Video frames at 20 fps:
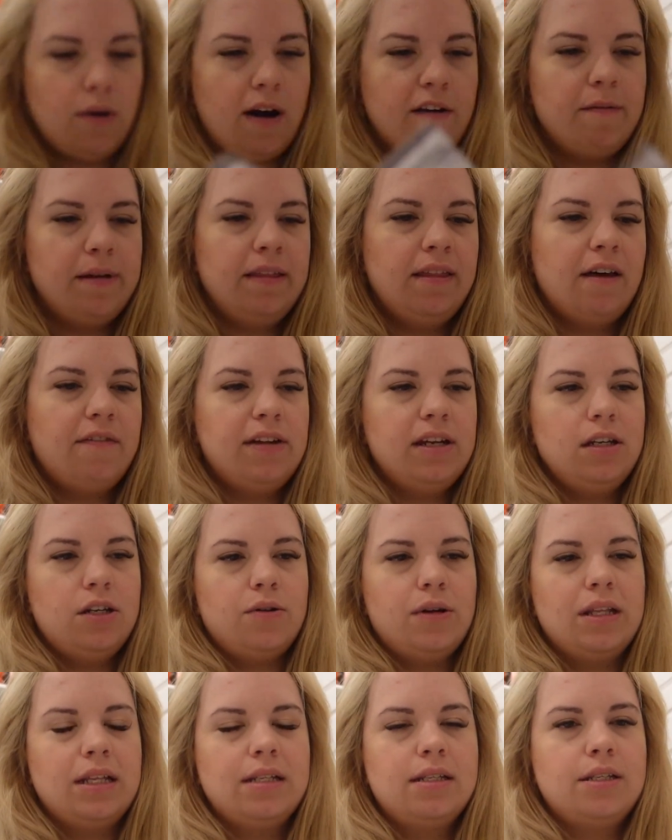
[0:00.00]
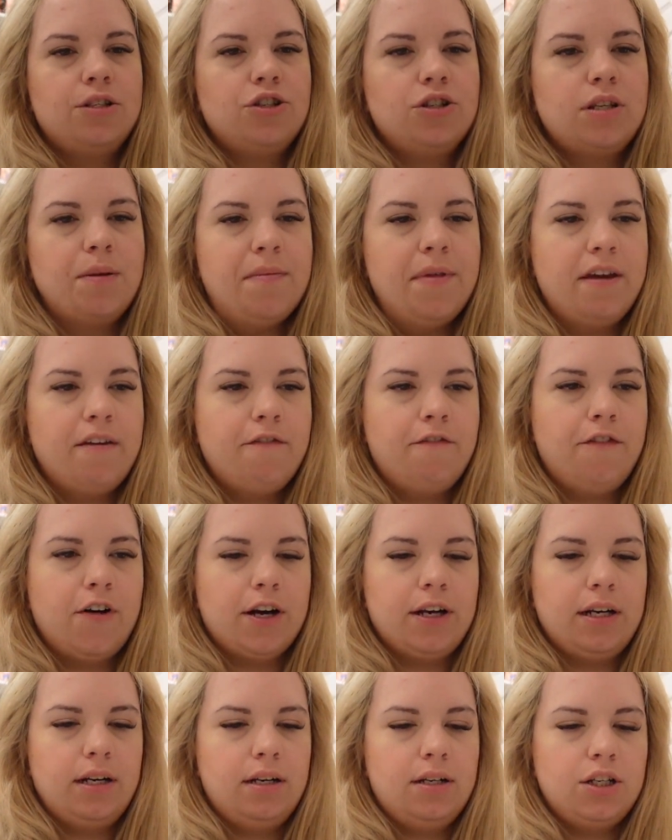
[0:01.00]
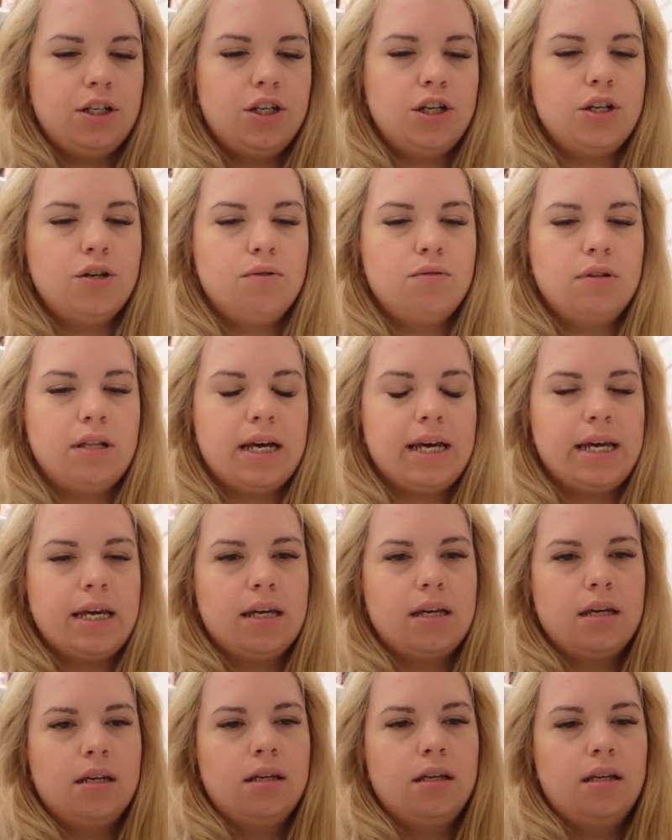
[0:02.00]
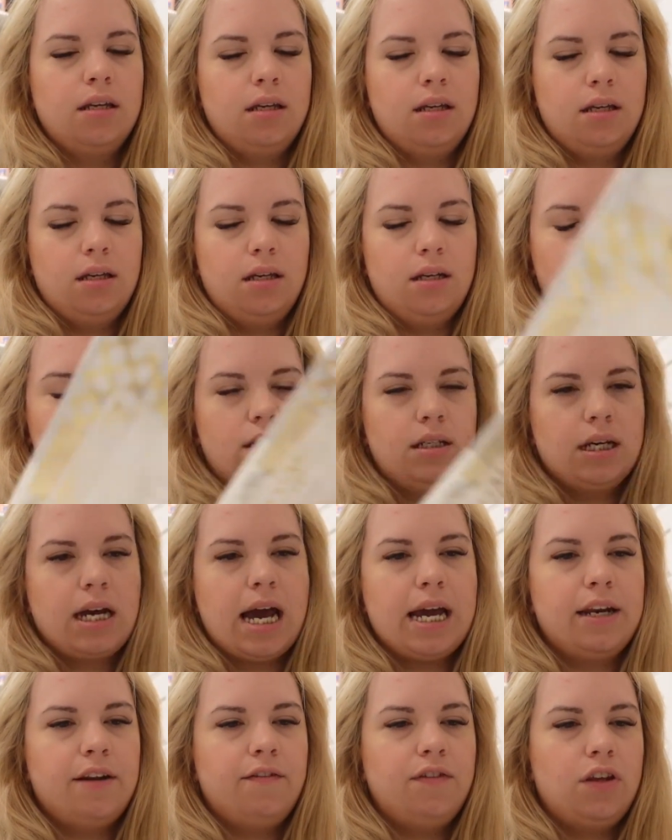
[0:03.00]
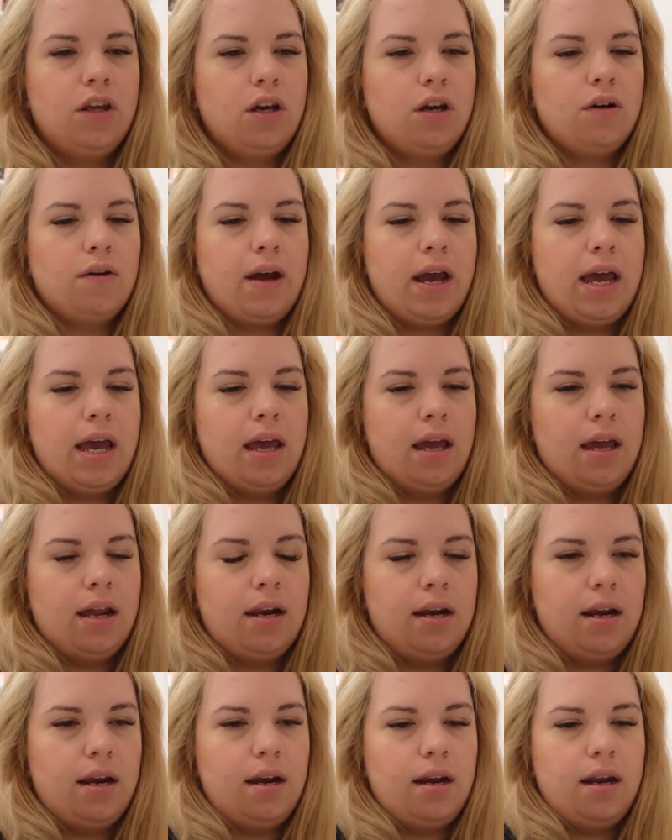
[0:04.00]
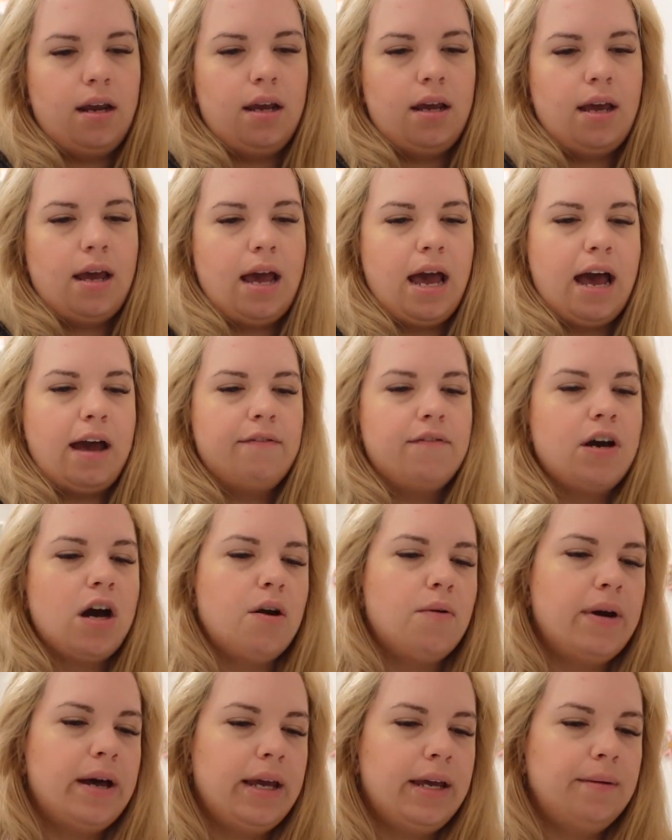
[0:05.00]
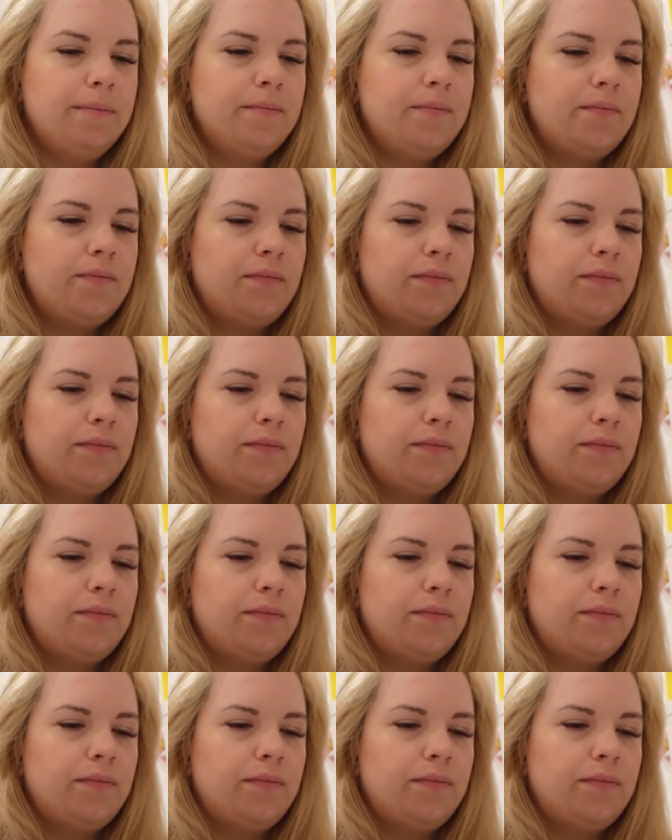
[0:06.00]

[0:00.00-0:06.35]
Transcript: I've been loving doing this. It's just something fun to do, like, to kind of curate and have going.